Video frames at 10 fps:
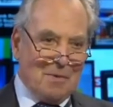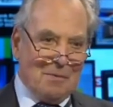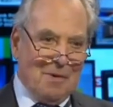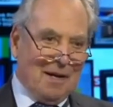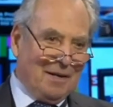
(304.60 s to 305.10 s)

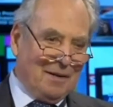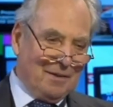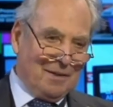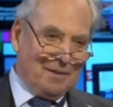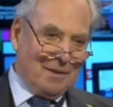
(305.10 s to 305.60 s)
really don't
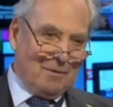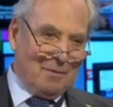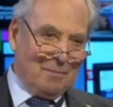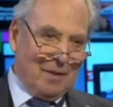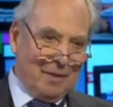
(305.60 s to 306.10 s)
need to go
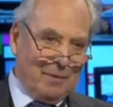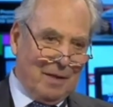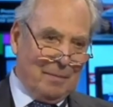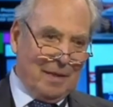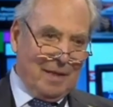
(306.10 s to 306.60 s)
on blowing you
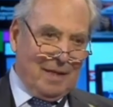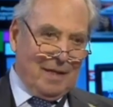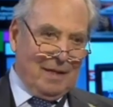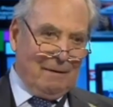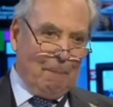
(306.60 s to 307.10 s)
up.
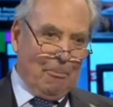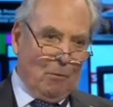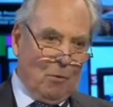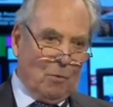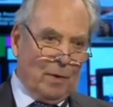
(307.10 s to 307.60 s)

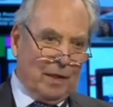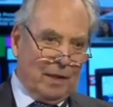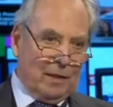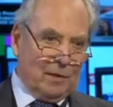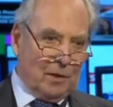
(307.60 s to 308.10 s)
All we
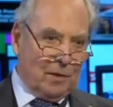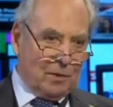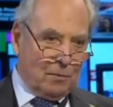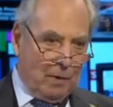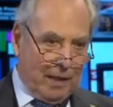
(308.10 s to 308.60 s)
need is
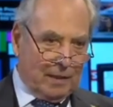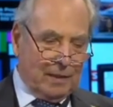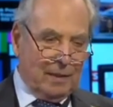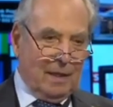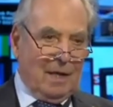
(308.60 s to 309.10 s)
to wait,
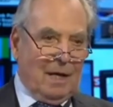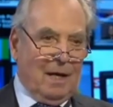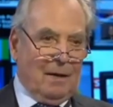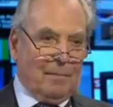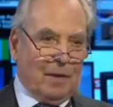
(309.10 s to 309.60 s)

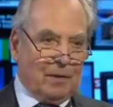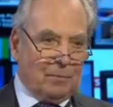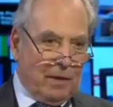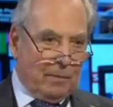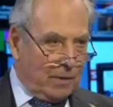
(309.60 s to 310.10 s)
because
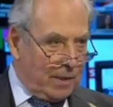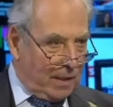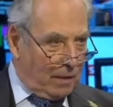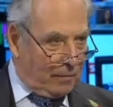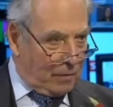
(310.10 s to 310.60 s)
we will
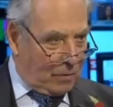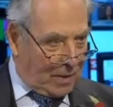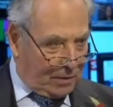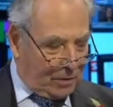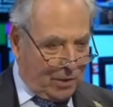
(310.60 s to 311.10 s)
take over your
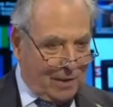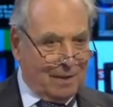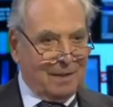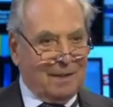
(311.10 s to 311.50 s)
culture